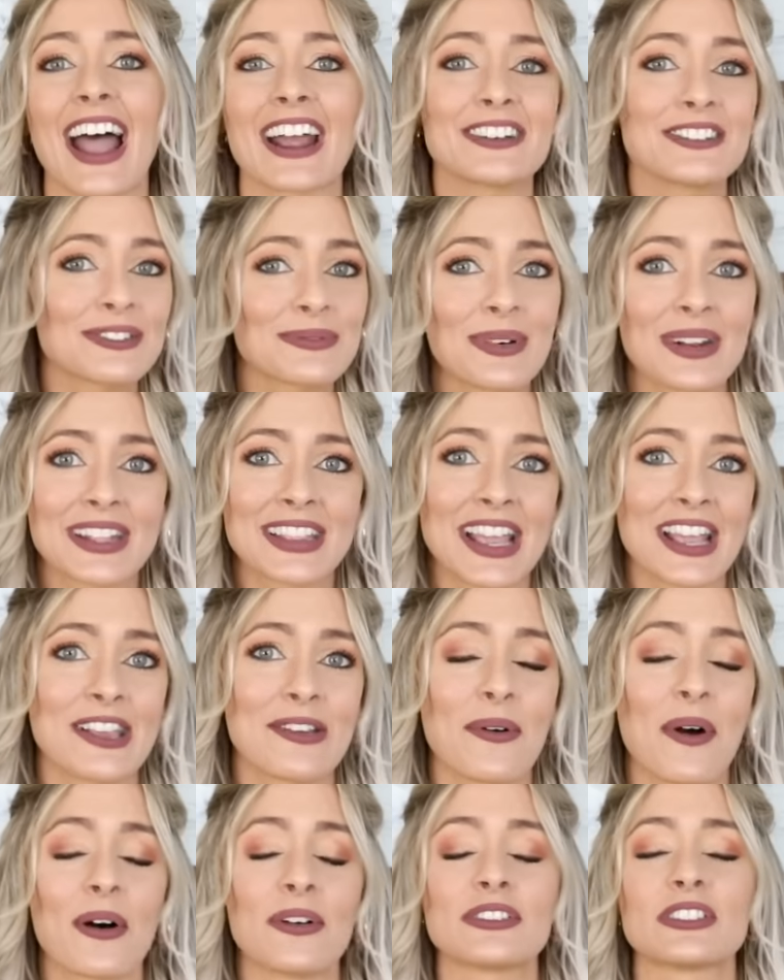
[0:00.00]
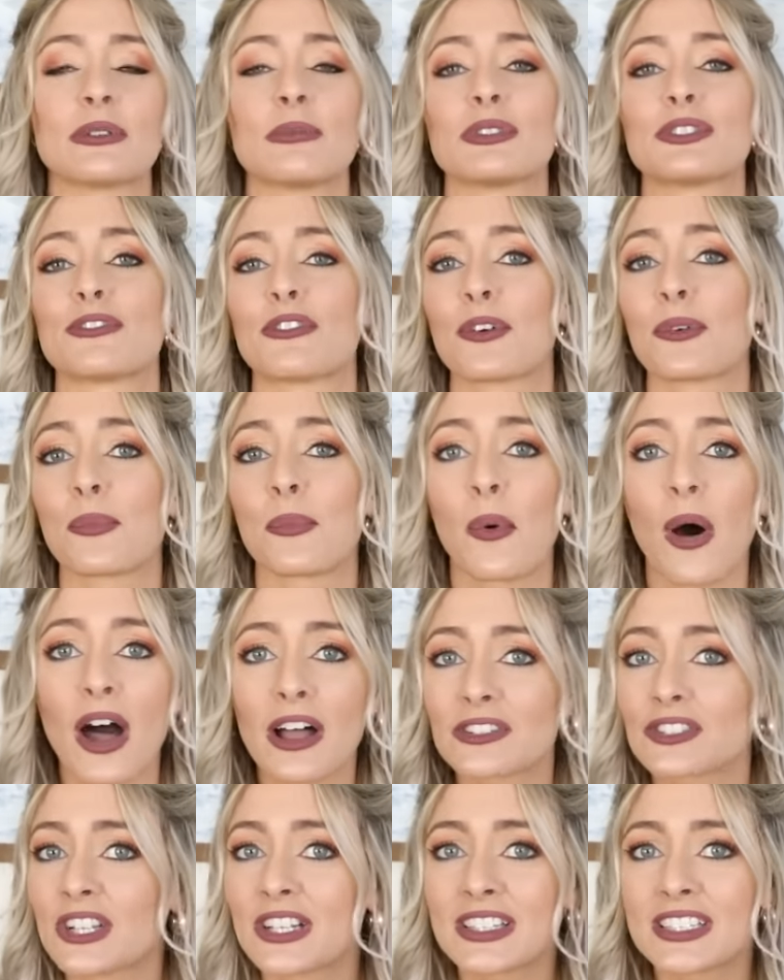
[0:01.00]
I just wanna thank you all so much for
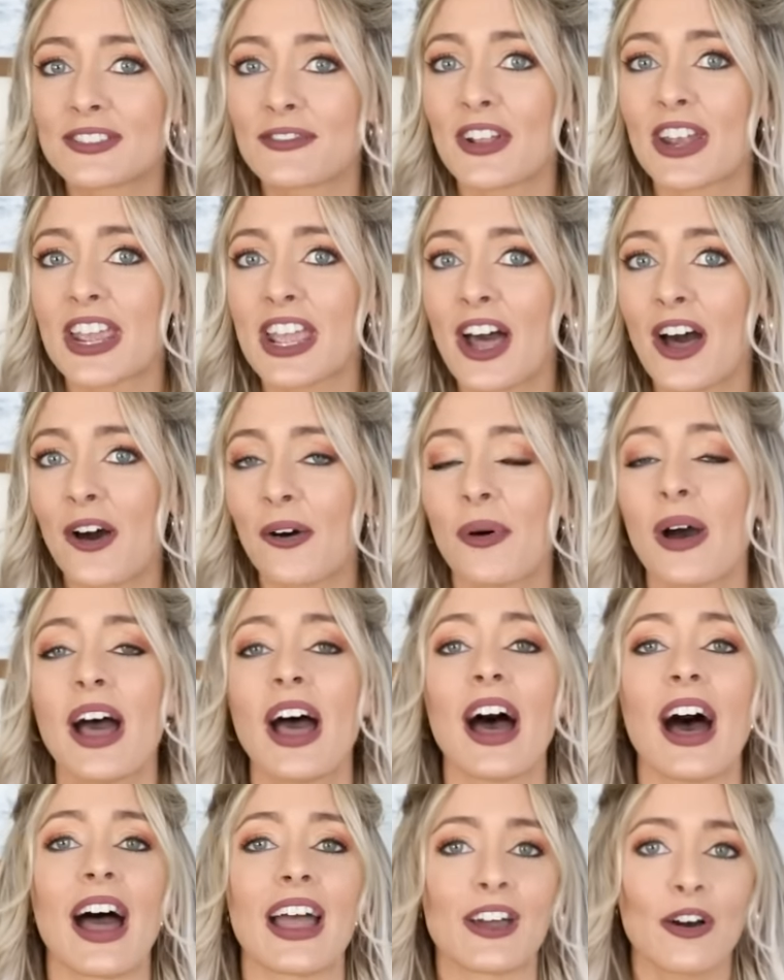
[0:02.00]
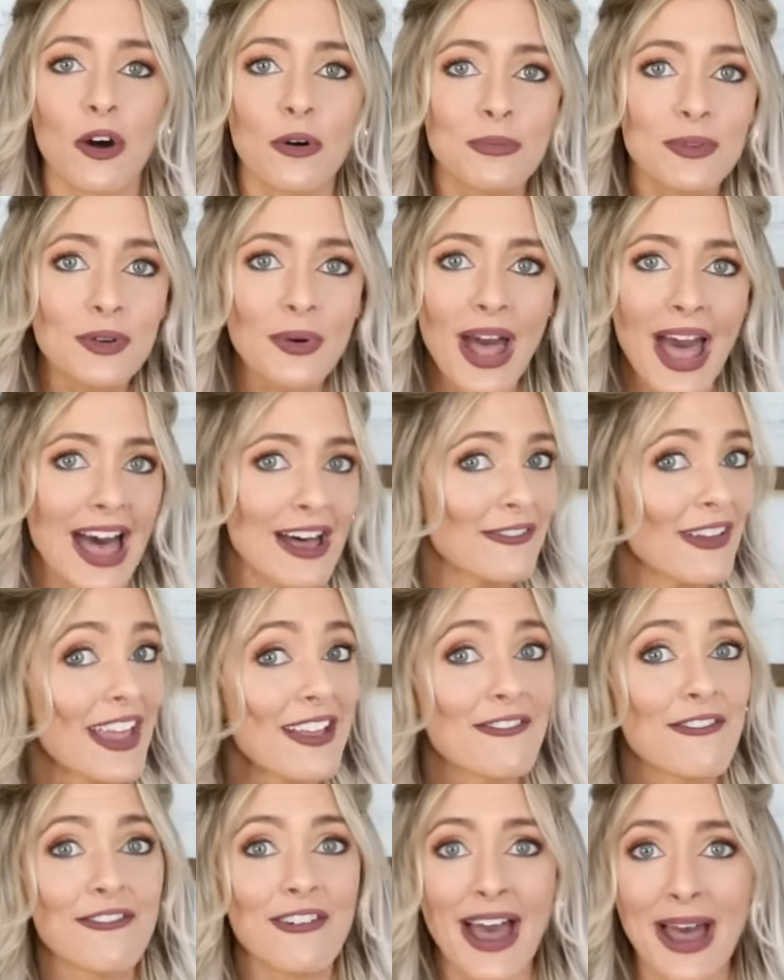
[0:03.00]
watching this video. I hope you have a
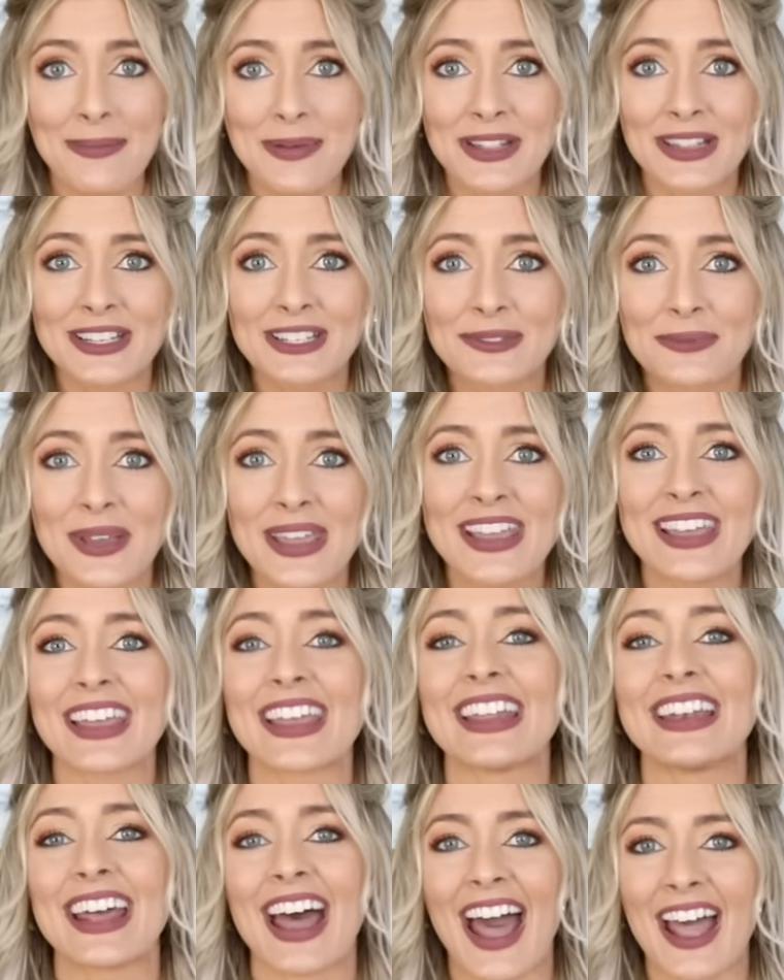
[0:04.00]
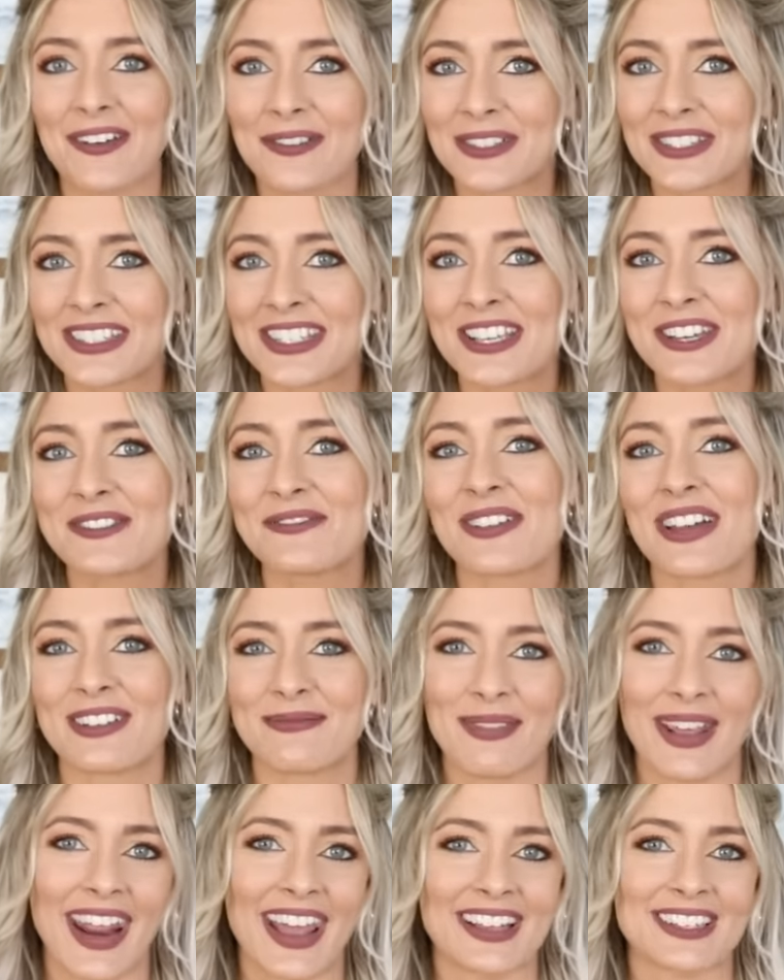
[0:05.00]
fabulous week and I will see you in
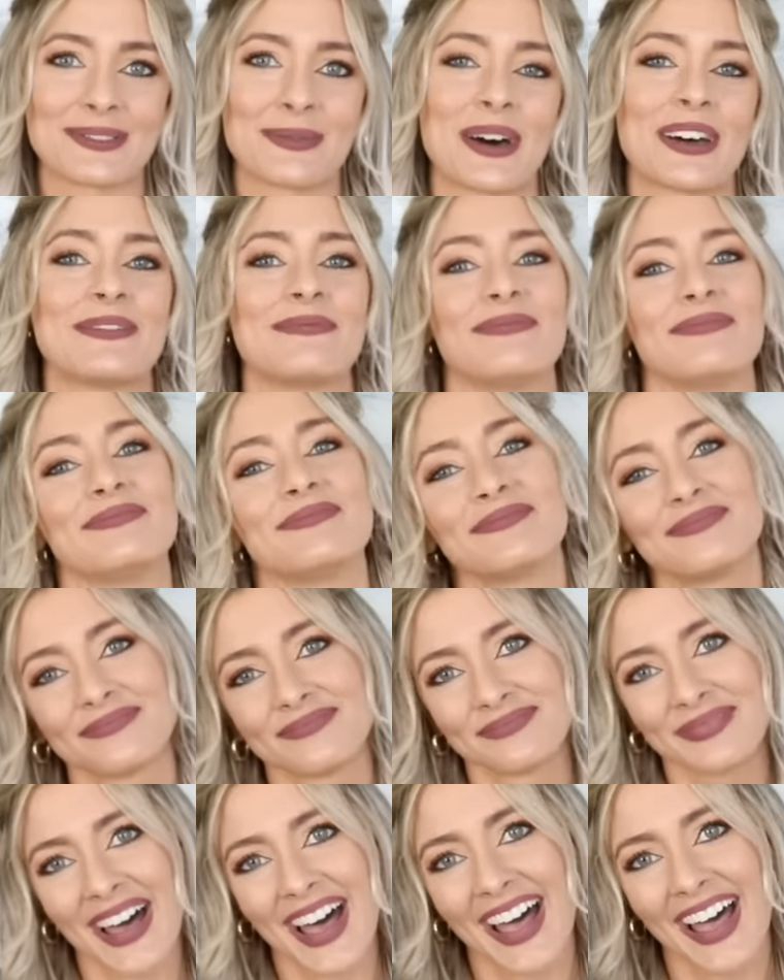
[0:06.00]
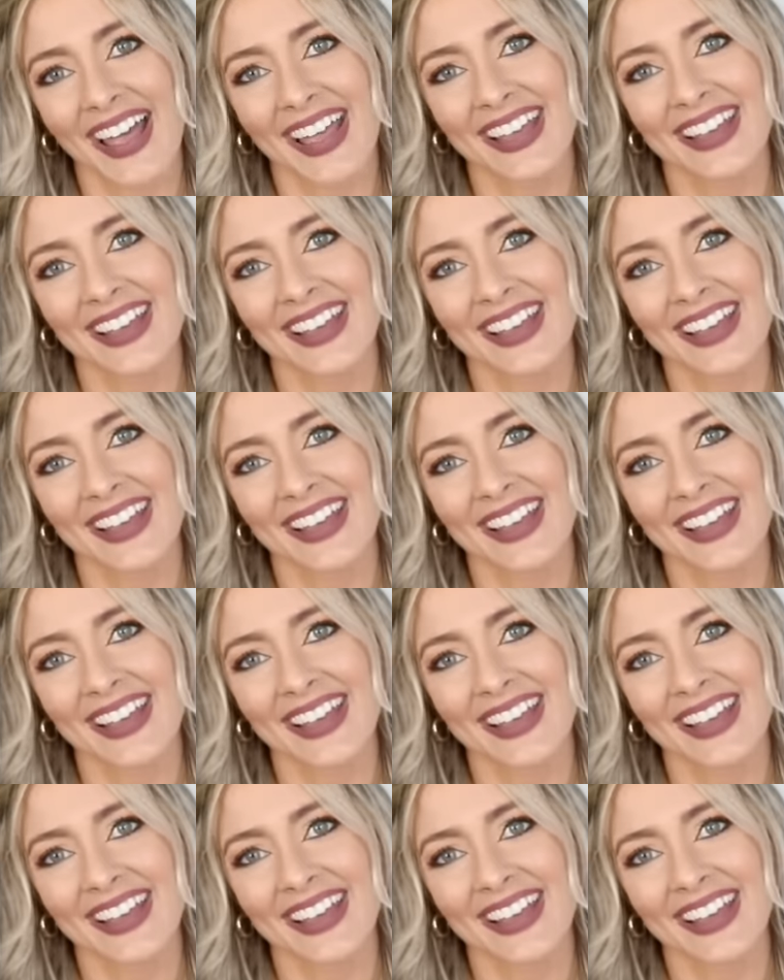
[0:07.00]
my next one. Bye.